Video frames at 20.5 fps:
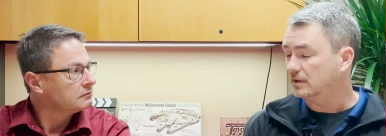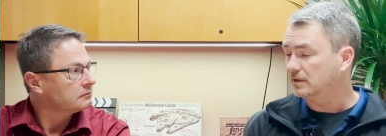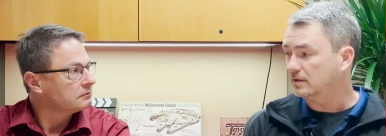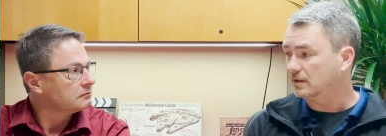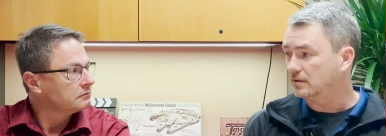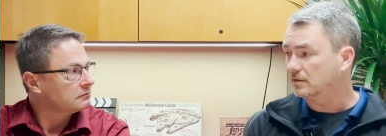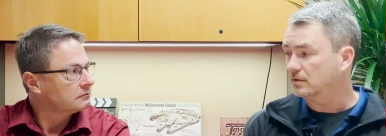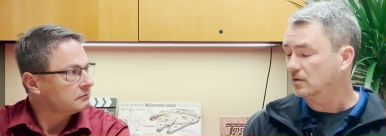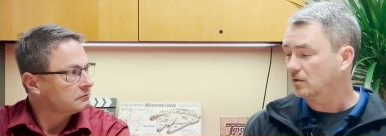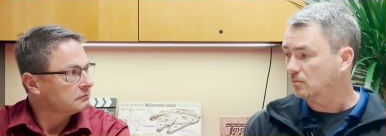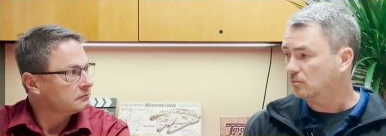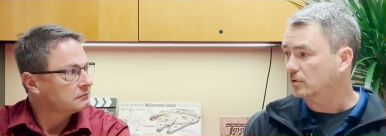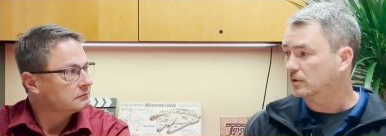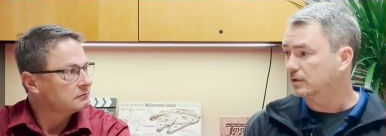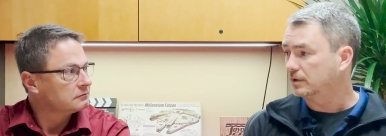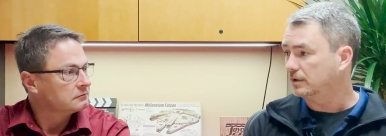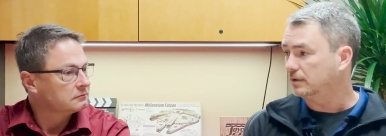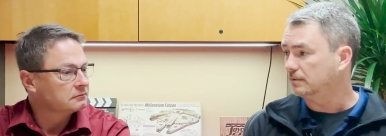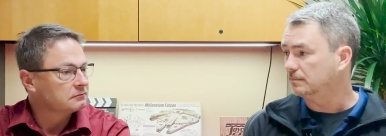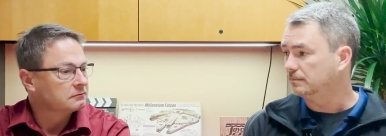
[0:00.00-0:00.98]
Speaker 1: done their
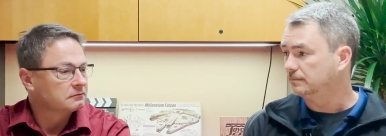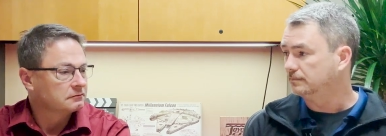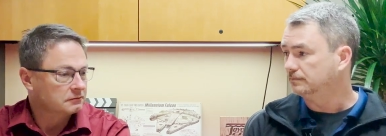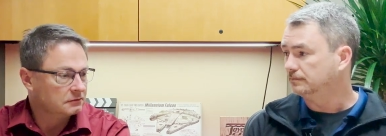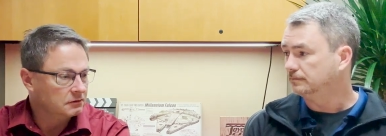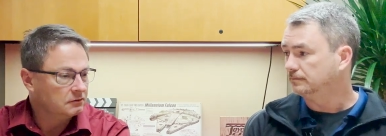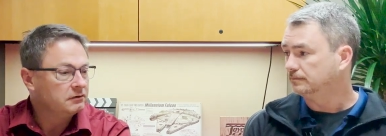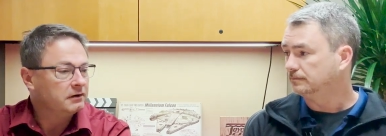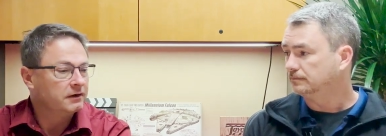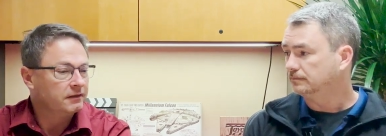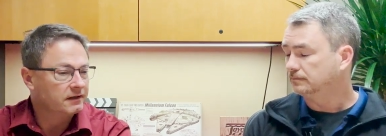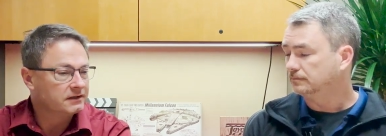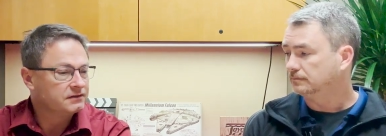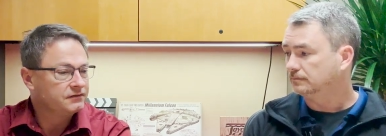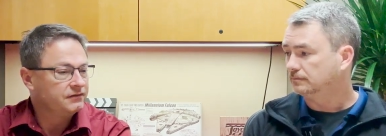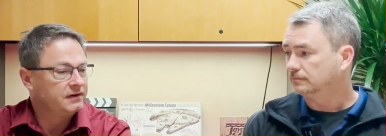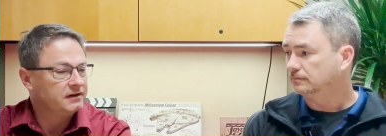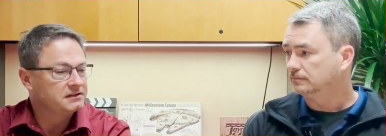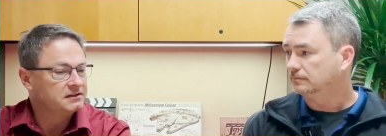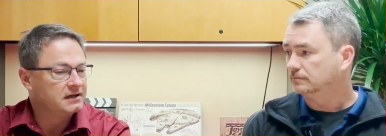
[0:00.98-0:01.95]
homework here.
Speaker 2: Okay, that's
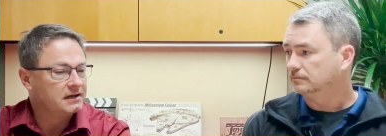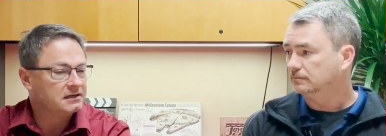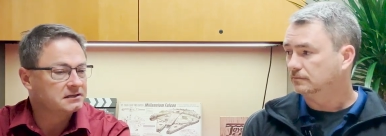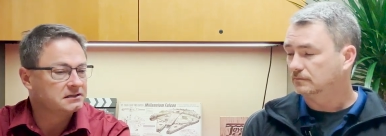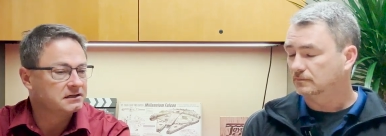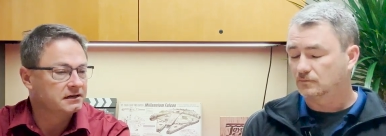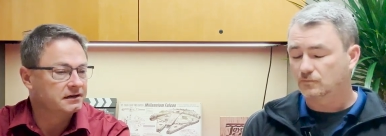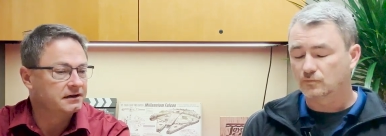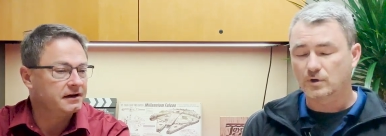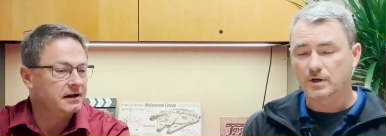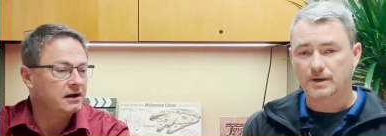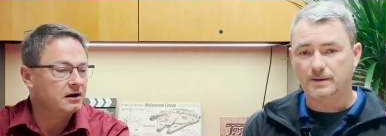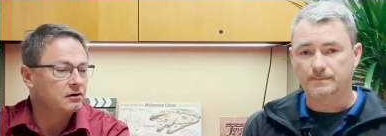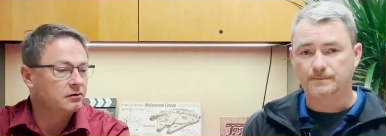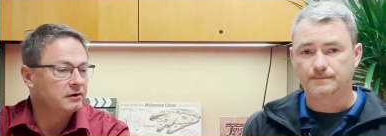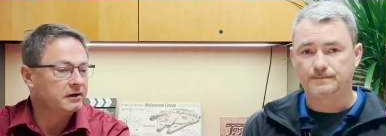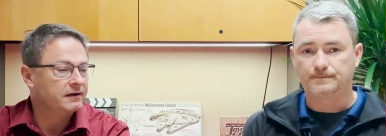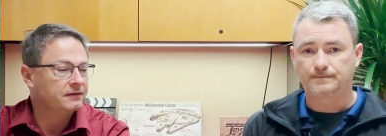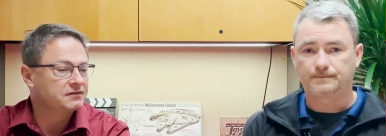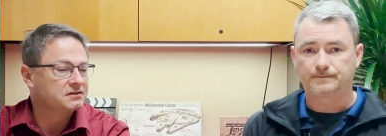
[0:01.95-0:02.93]
fantastic. Right. Now,
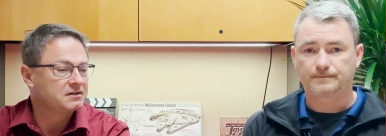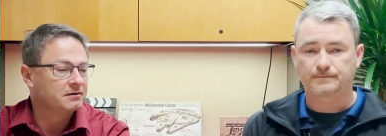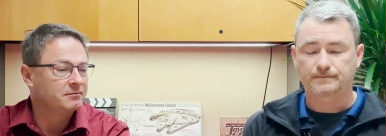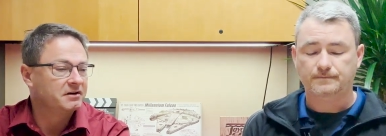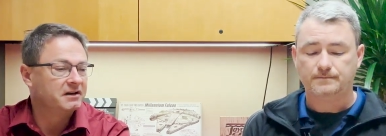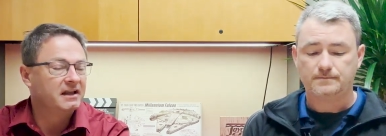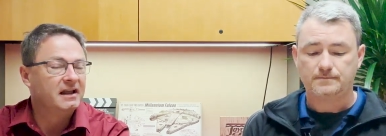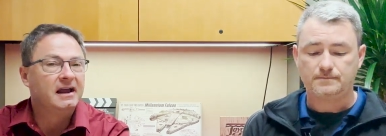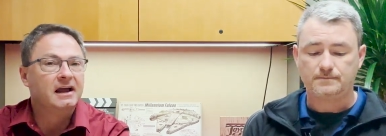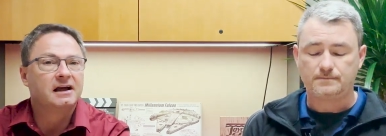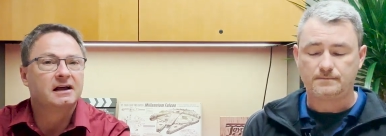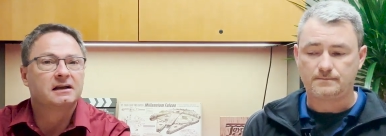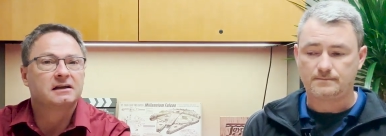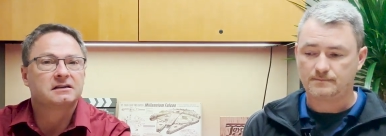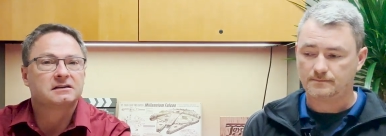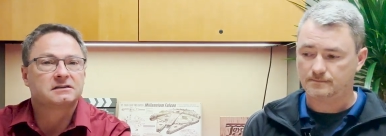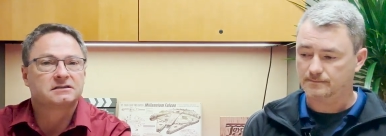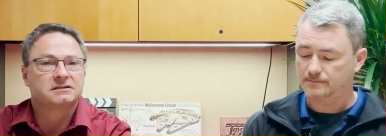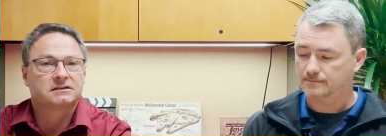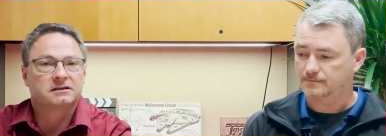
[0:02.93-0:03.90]
if somebody
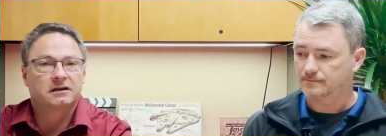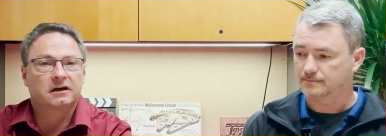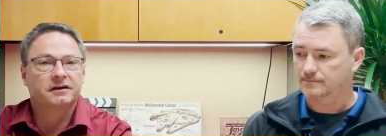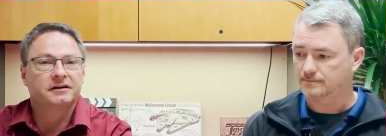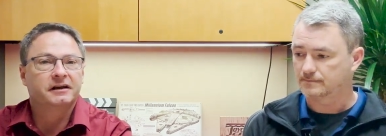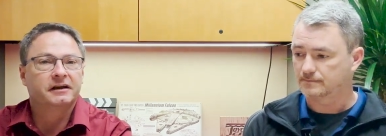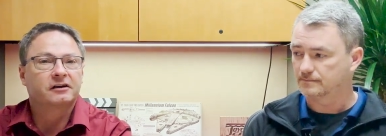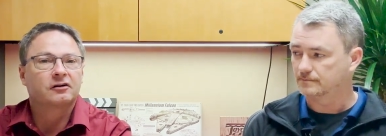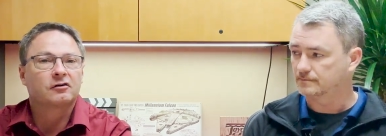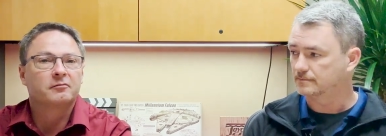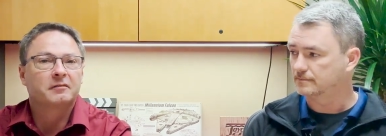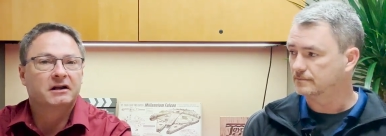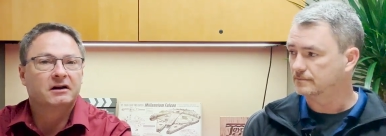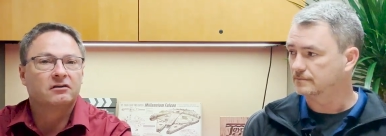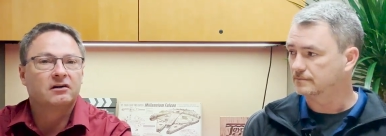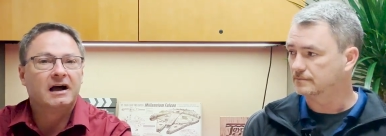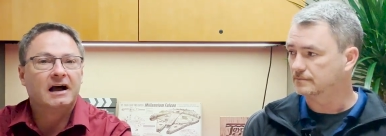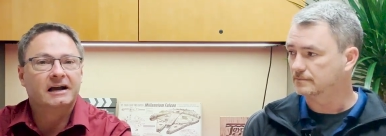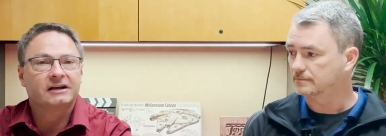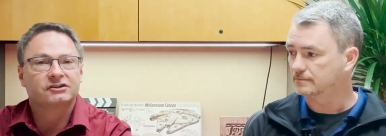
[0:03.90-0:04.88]
has a nickel
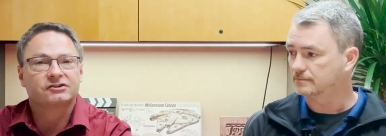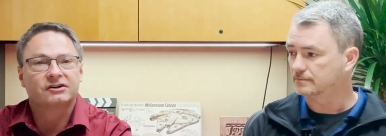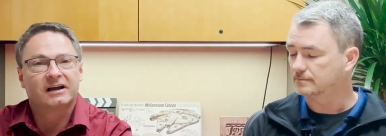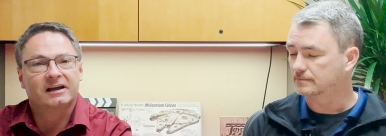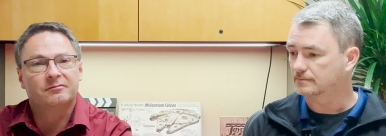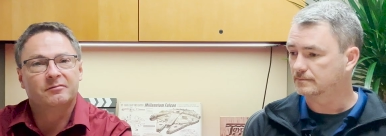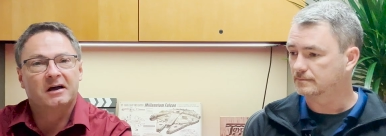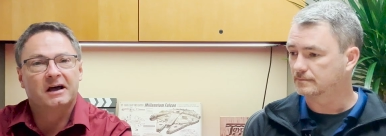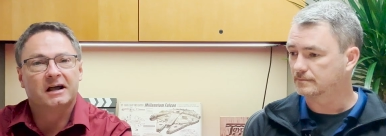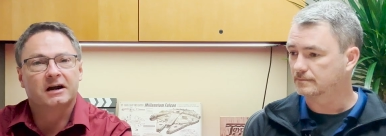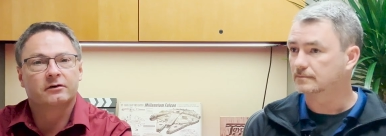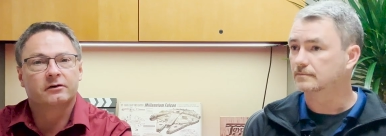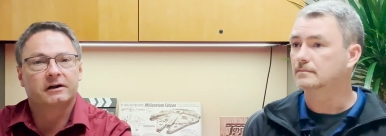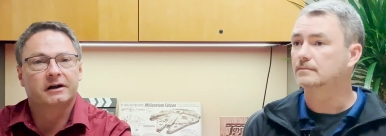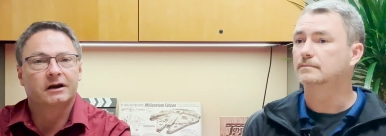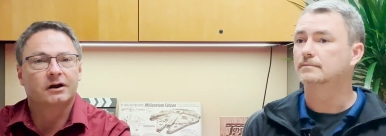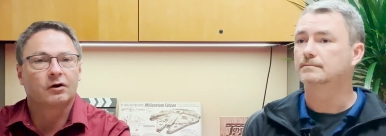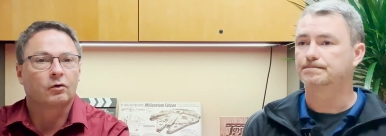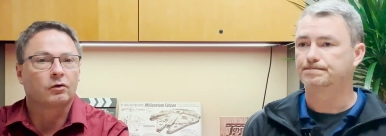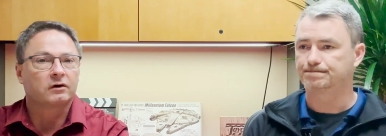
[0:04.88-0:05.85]
metal hydride
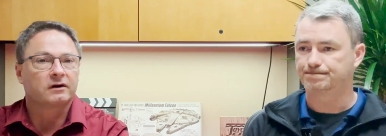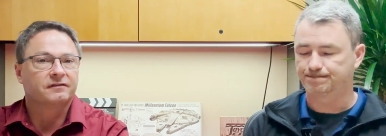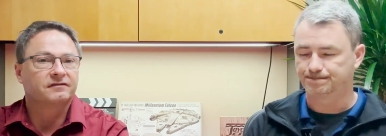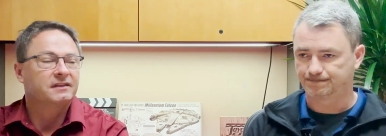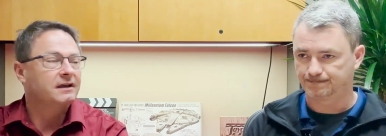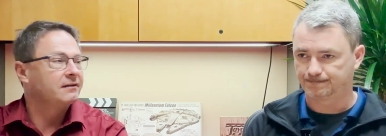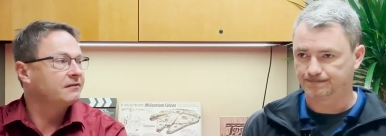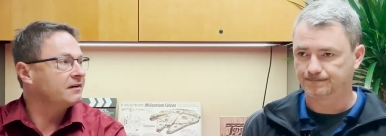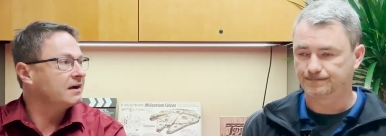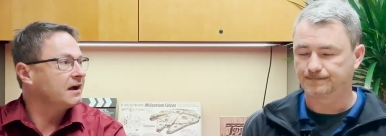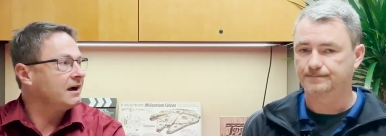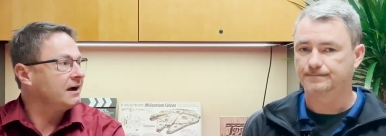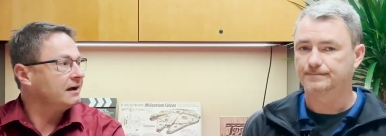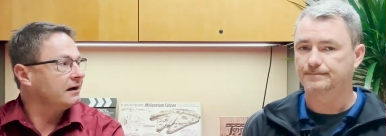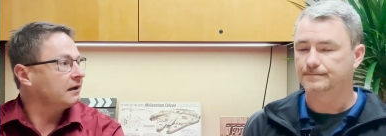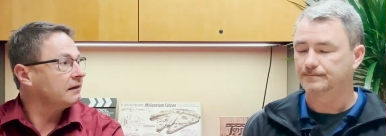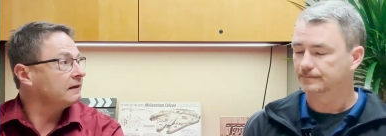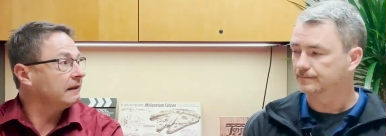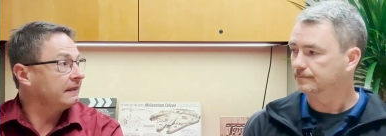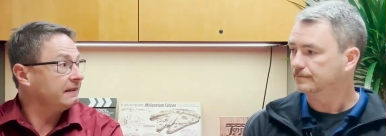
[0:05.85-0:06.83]
battery or if they've got
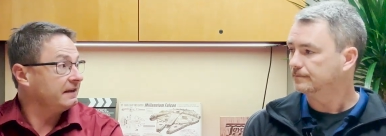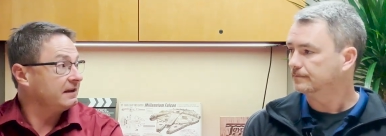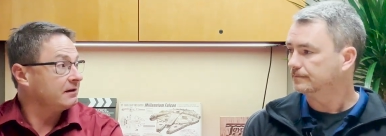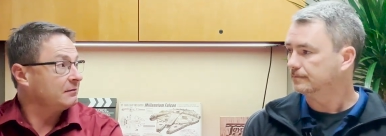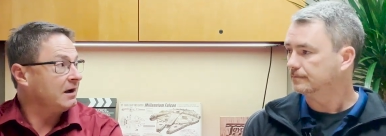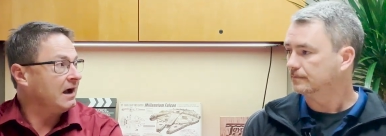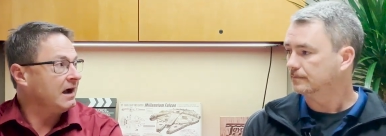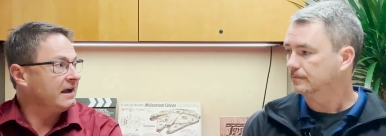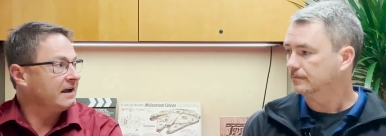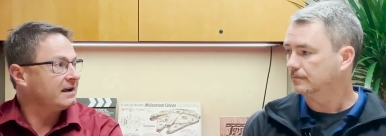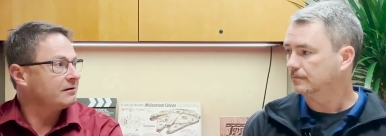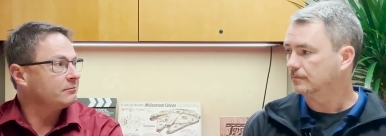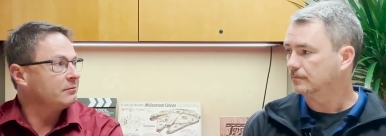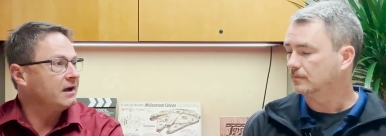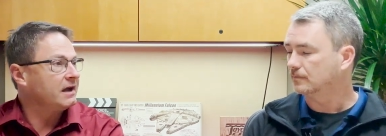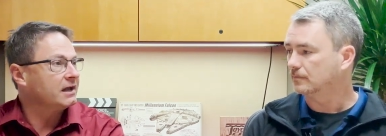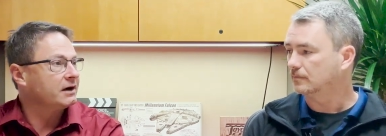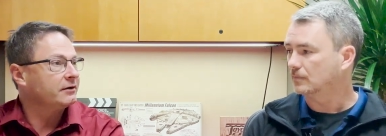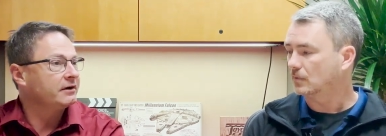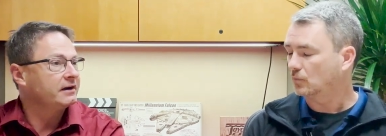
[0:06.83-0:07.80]
a lithium ion
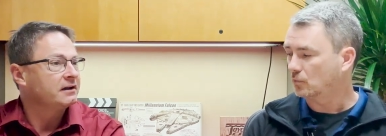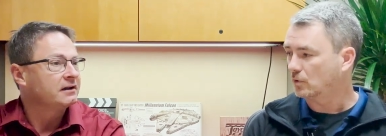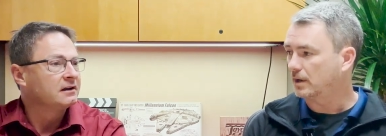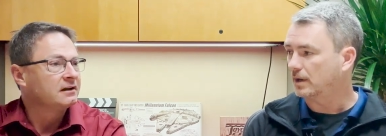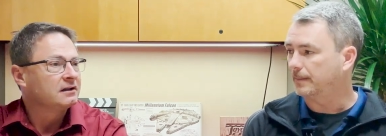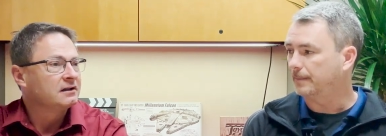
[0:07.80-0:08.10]
battery, right.